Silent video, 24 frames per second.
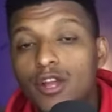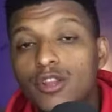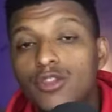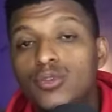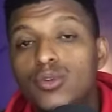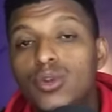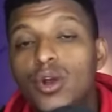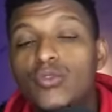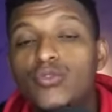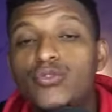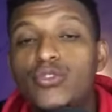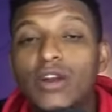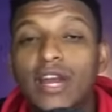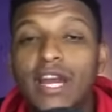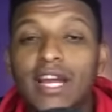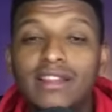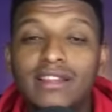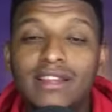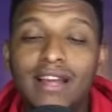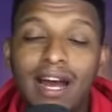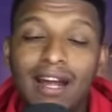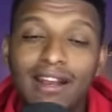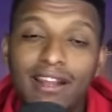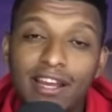do not
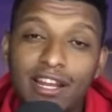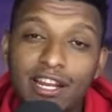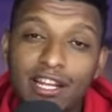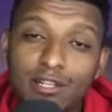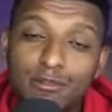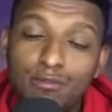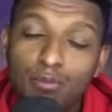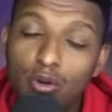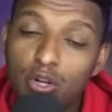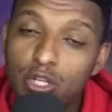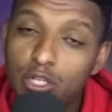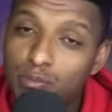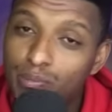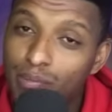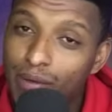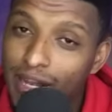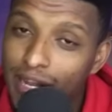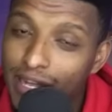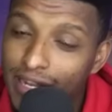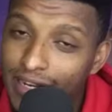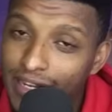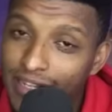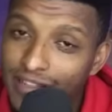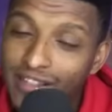forget that in sports
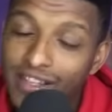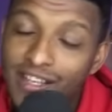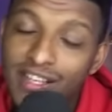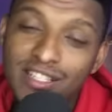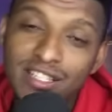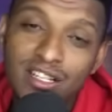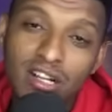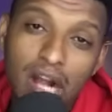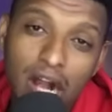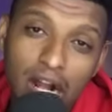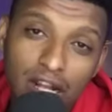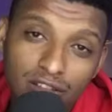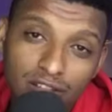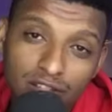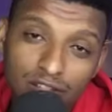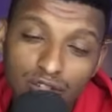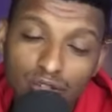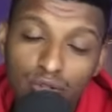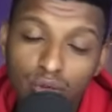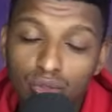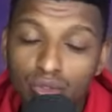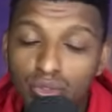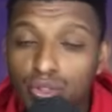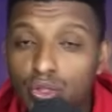betting, nothing is guaranteed.
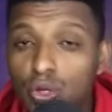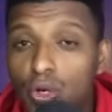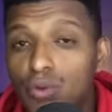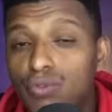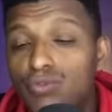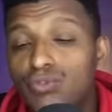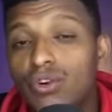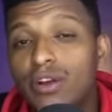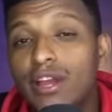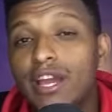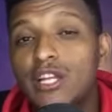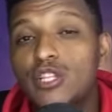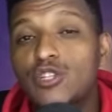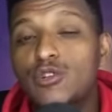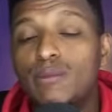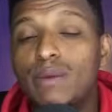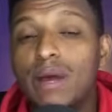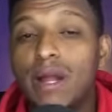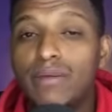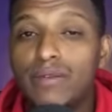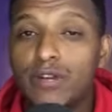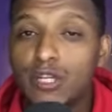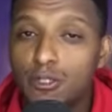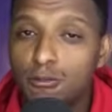So do not forget to
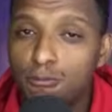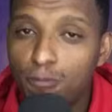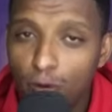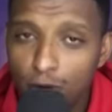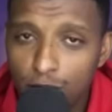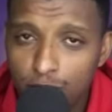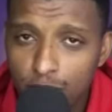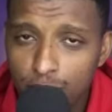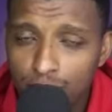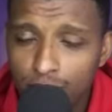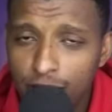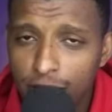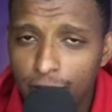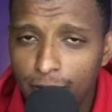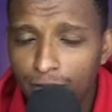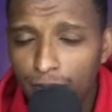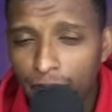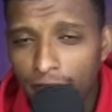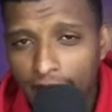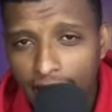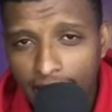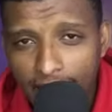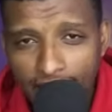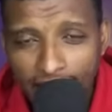bet responsibly.
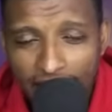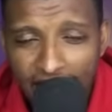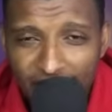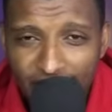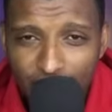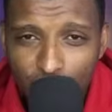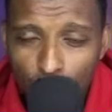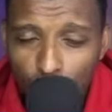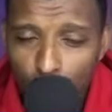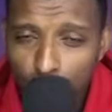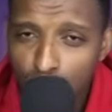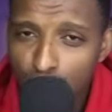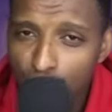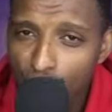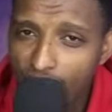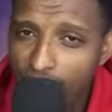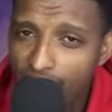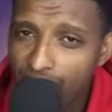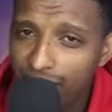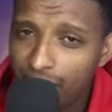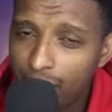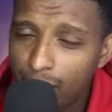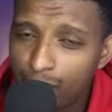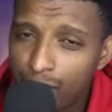And don't you
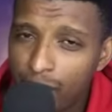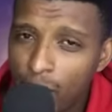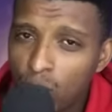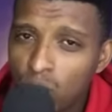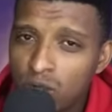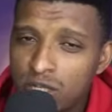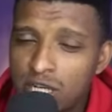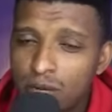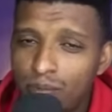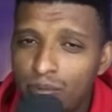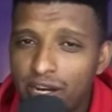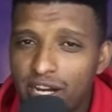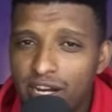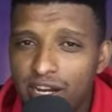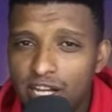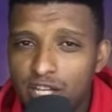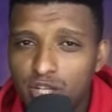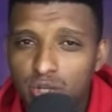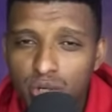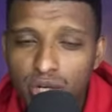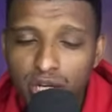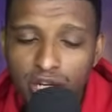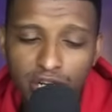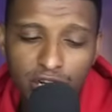ever bet with somebody
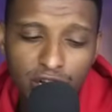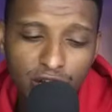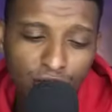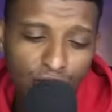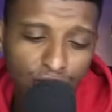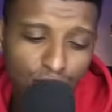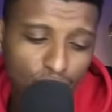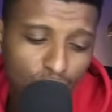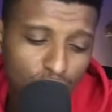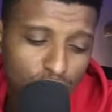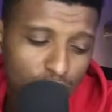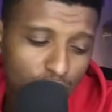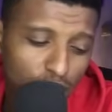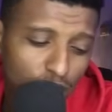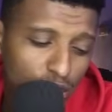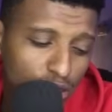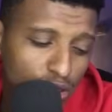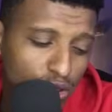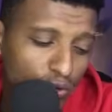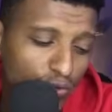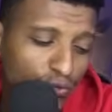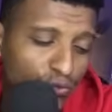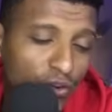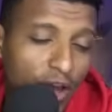that you cannot afford to
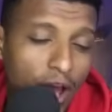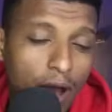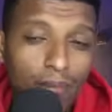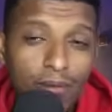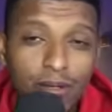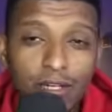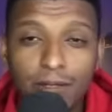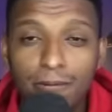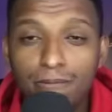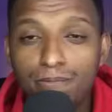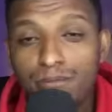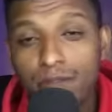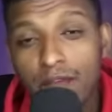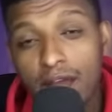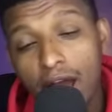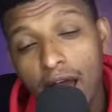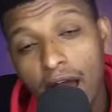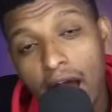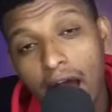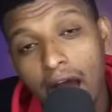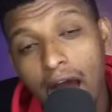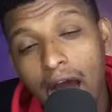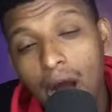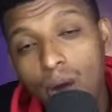lose. So family,
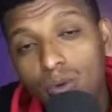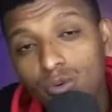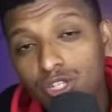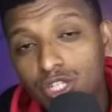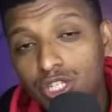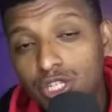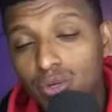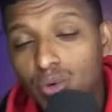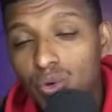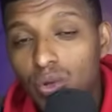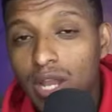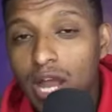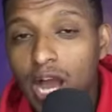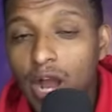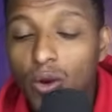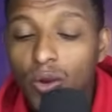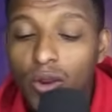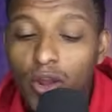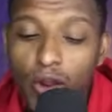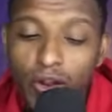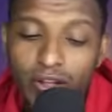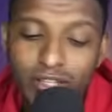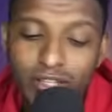I wish you good luck on our